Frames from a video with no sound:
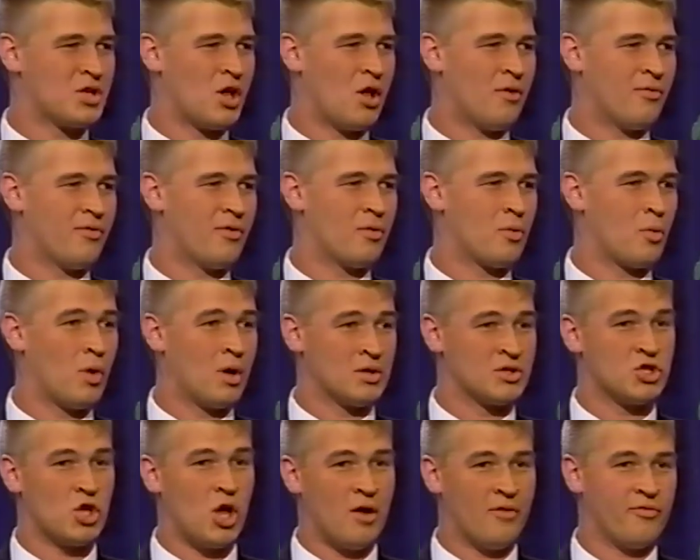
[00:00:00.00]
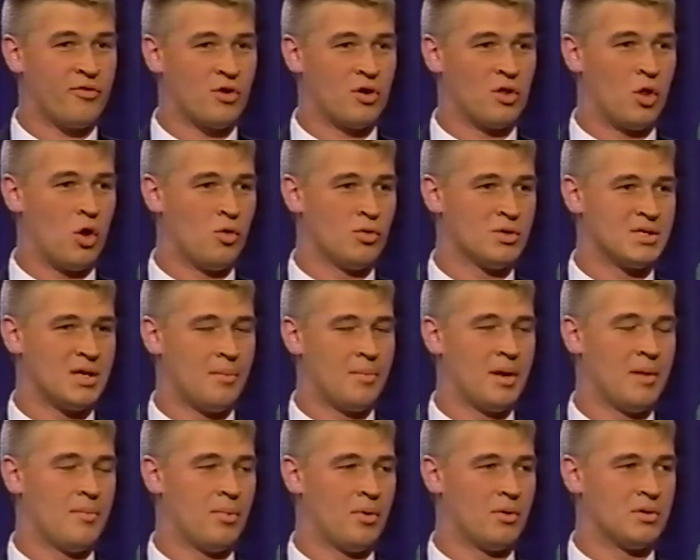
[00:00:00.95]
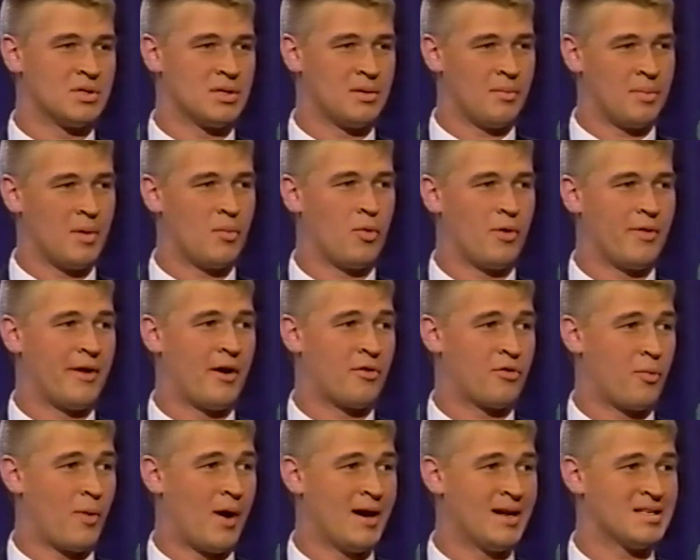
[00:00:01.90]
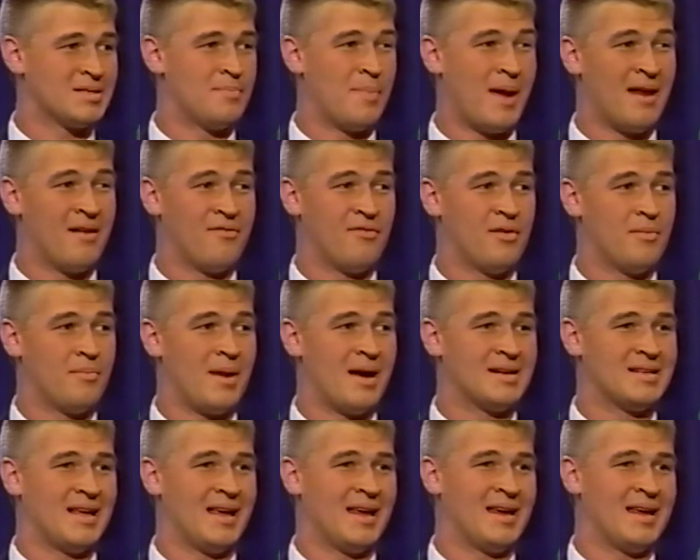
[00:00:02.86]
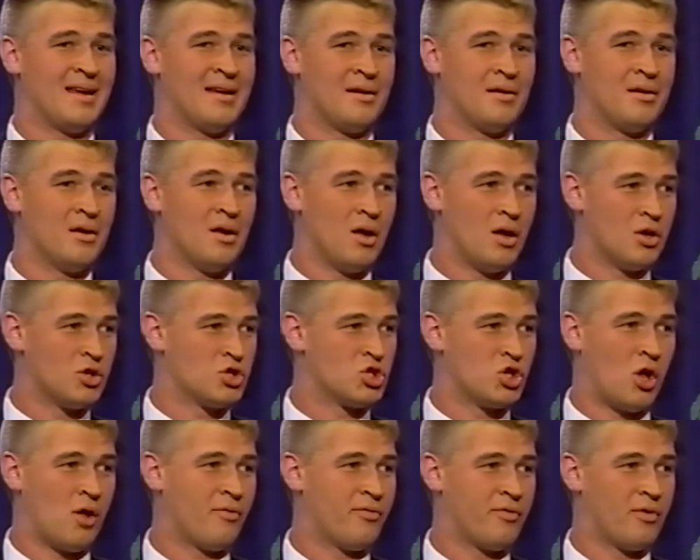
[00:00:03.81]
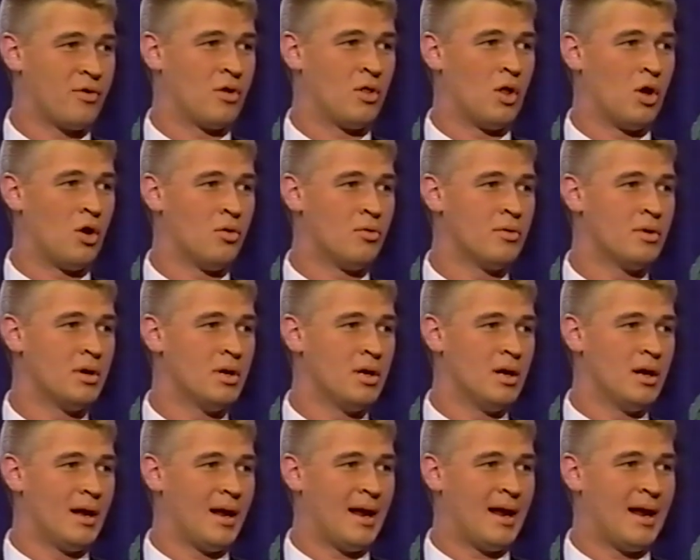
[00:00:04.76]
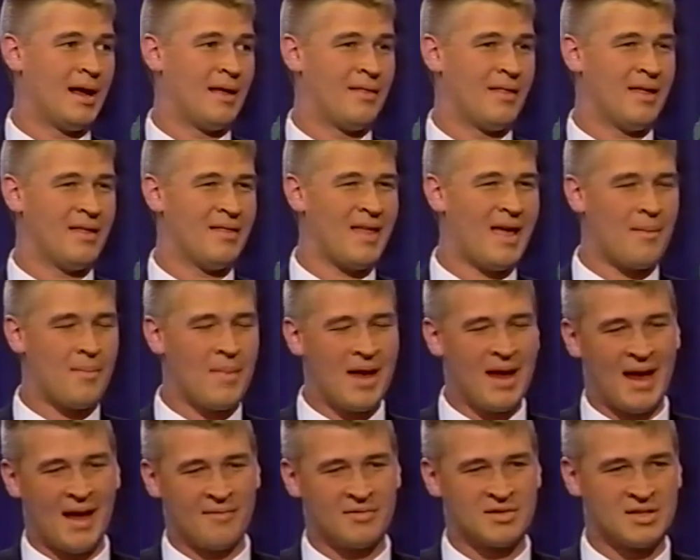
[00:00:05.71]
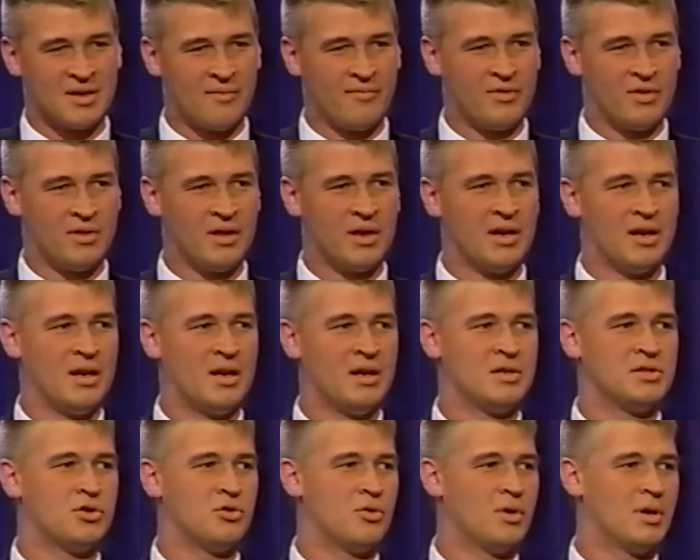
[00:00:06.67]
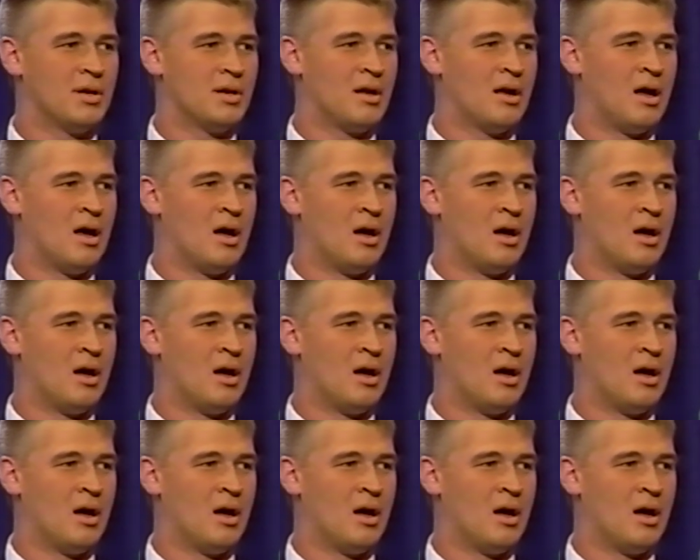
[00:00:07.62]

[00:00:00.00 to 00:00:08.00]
sulfur. Well, sulfur alone. Some people with arthritis benefit by taking sulfur alone, and that may have some validity to it.